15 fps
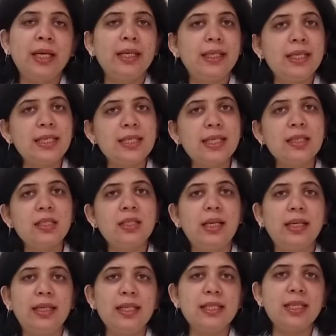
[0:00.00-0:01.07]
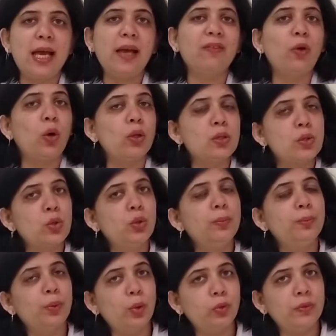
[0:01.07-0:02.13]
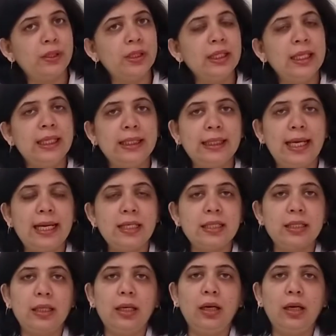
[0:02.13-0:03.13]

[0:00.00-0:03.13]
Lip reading: Recent studies have also proven that